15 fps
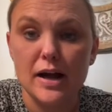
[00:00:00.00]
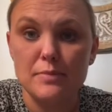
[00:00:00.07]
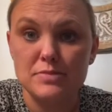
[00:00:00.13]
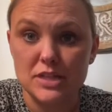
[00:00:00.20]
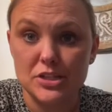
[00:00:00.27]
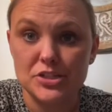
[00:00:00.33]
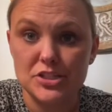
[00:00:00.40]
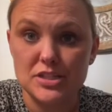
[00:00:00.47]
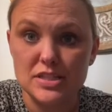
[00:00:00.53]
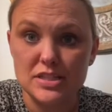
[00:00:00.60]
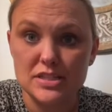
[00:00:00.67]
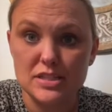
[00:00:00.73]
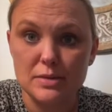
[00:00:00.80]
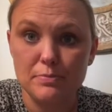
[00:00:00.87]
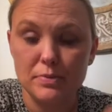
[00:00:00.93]
such as the
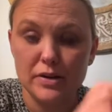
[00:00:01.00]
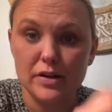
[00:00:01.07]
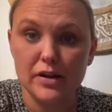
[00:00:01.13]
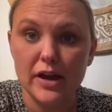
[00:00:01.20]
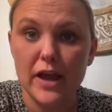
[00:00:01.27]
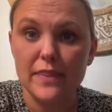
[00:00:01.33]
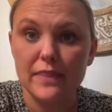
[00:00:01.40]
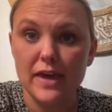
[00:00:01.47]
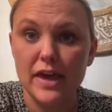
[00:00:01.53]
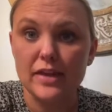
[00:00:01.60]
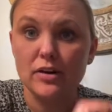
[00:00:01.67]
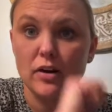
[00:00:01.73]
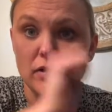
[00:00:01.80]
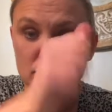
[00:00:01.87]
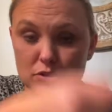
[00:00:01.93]
zipper and then
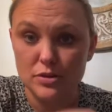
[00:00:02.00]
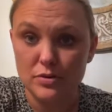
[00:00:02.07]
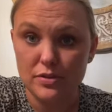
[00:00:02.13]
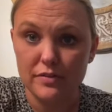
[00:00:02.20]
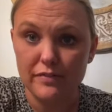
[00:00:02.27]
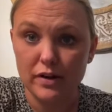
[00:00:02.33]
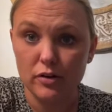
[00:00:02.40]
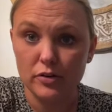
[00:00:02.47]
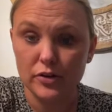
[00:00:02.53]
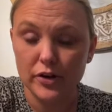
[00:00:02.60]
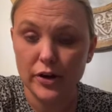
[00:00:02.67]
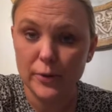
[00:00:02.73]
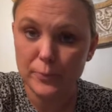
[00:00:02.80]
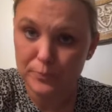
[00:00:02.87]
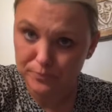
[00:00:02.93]
also the
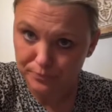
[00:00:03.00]
Velcro.